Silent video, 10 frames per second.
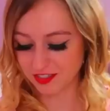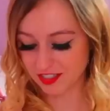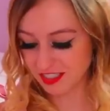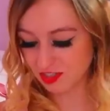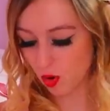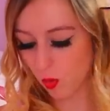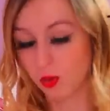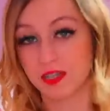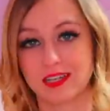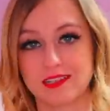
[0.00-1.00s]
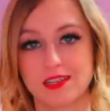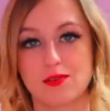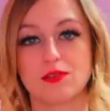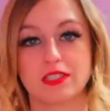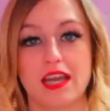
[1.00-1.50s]
I just need to organize it
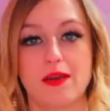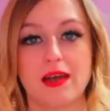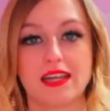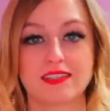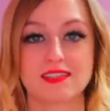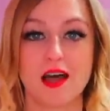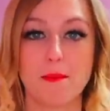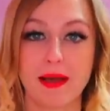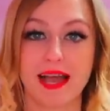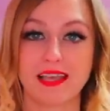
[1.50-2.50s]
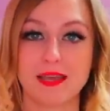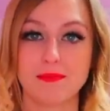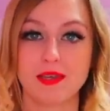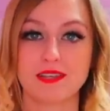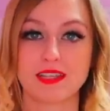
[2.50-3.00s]
all now and start
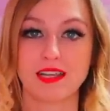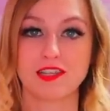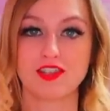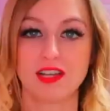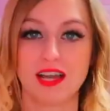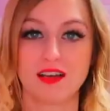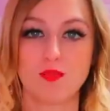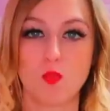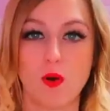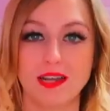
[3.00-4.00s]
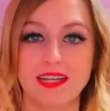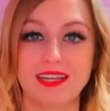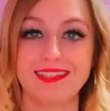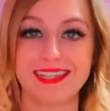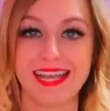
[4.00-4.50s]
packing, because I literally have one
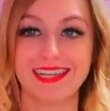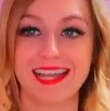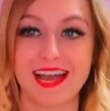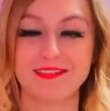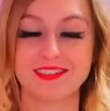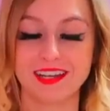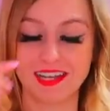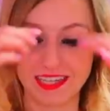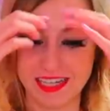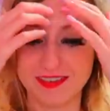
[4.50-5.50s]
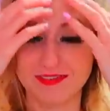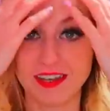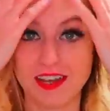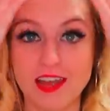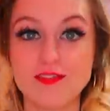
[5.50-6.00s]
day left till I leave
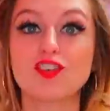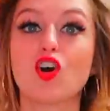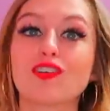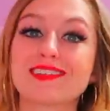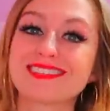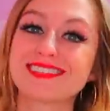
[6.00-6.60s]
and I have not